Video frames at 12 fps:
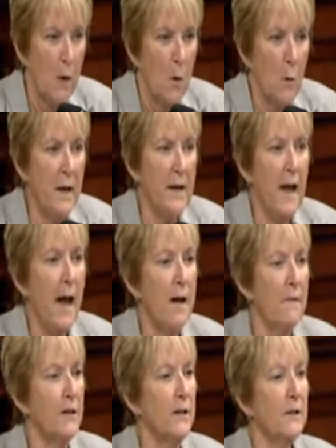We
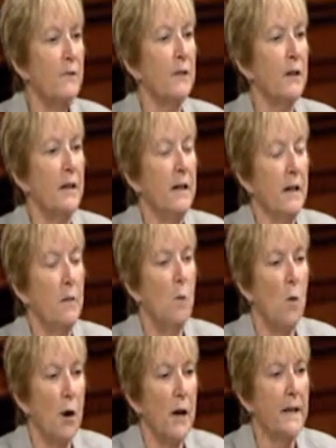have a livery in
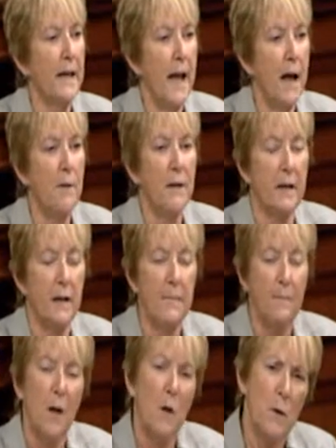Warren County.
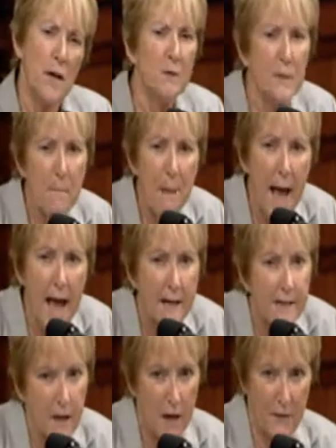We don't
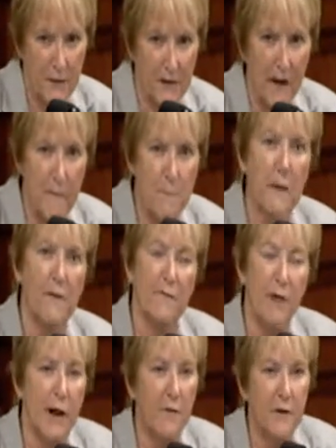depend on the government
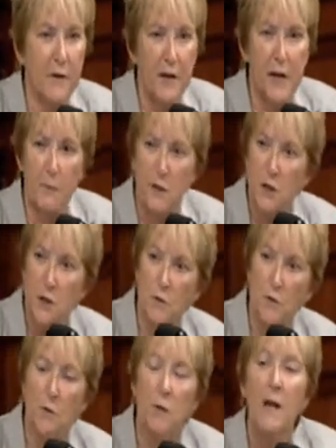for everything we do
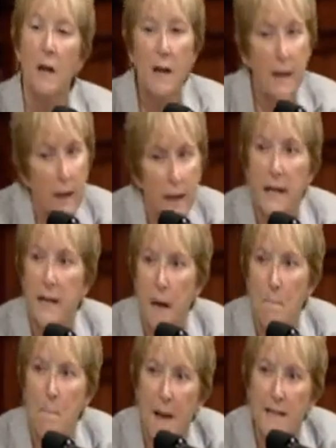to clean
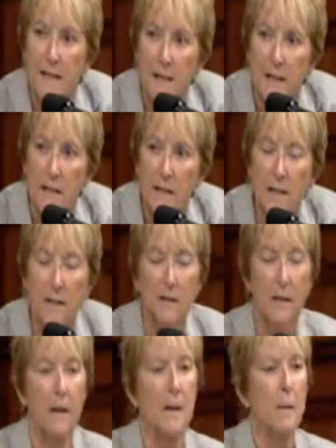up messes,
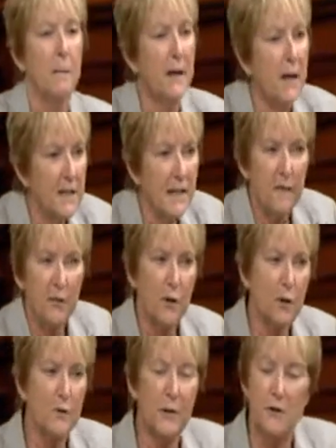because I've
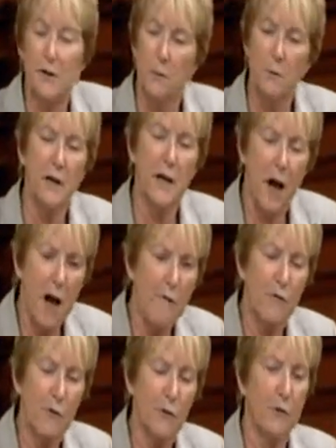heard there's a really
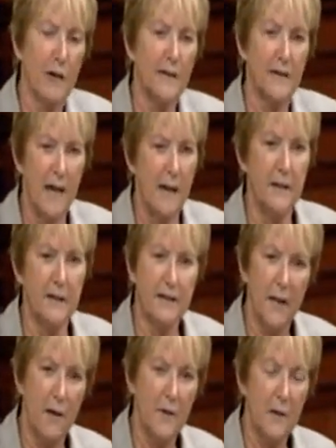awful creek down in
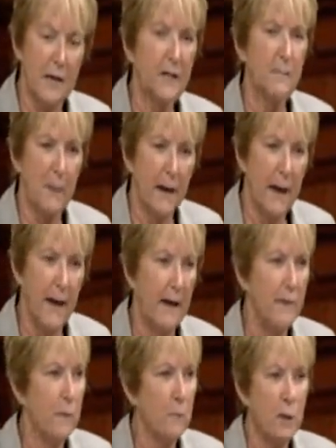southeast PA
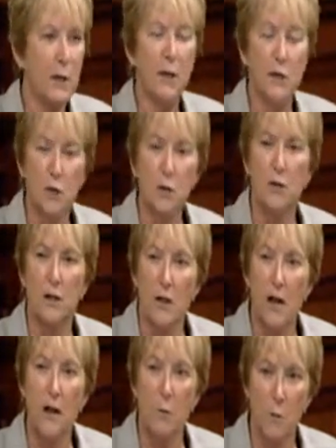that really could use a
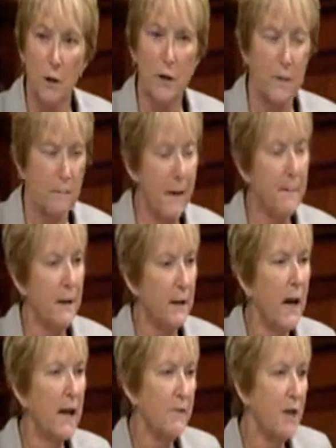lot of work and maybe a
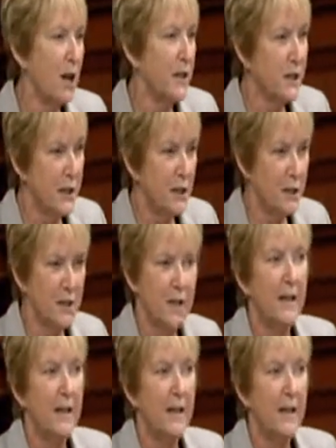lot of volunteers